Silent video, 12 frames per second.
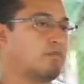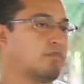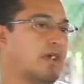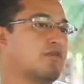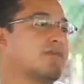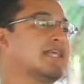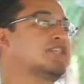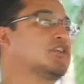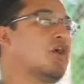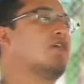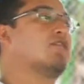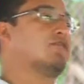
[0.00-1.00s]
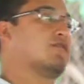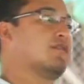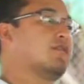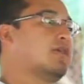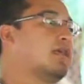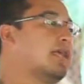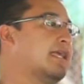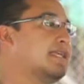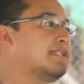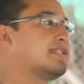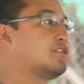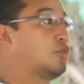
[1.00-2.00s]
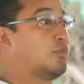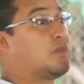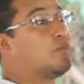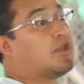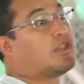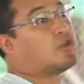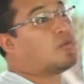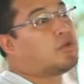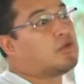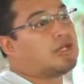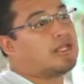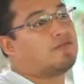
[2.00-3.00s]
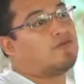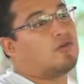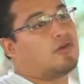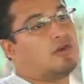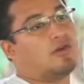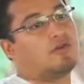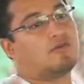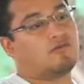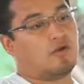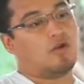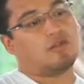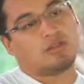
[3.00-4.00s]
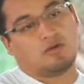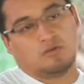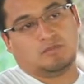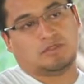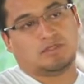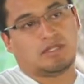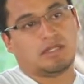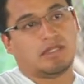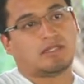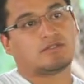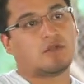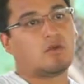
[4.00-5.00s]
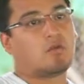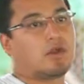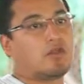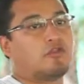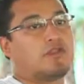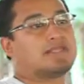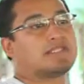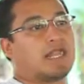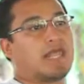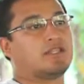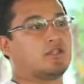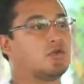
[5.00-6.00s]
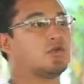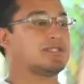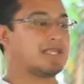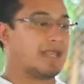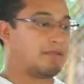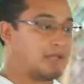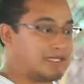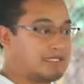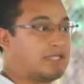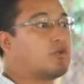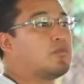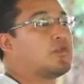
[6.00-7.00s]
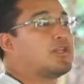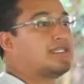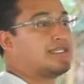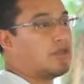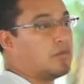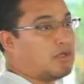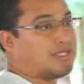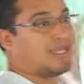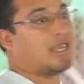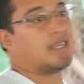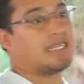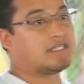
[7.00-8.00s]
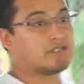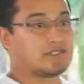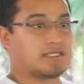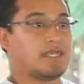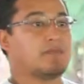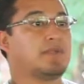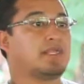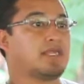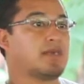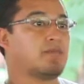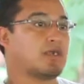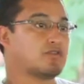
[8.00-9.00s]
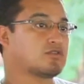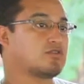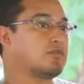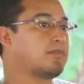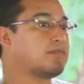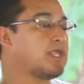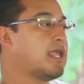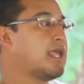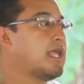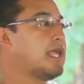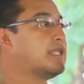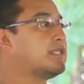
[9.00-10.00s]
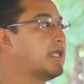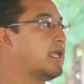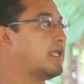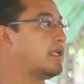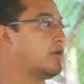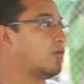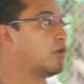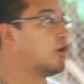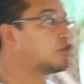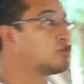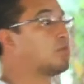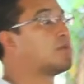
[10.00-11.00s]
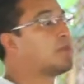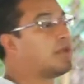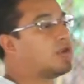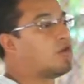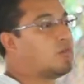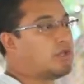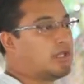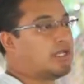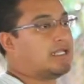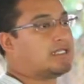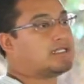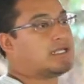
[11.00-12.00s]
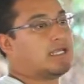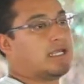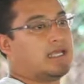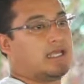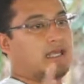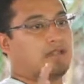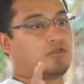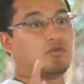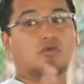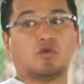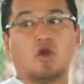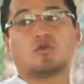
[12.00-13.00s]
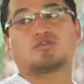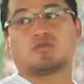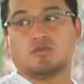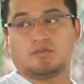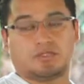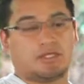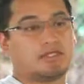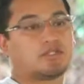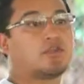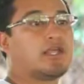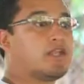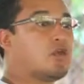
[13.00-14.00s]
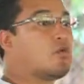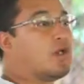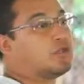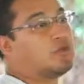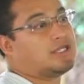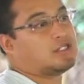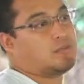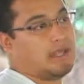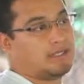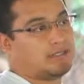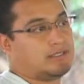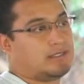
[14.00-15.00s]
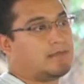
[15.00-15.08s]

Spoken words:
part of my job is to prepare the community for all the groups. So one of the things that I do is that I visit the communities that are interested in building a bottle school. And then we also prepare the communities to host groups so they know what to expect.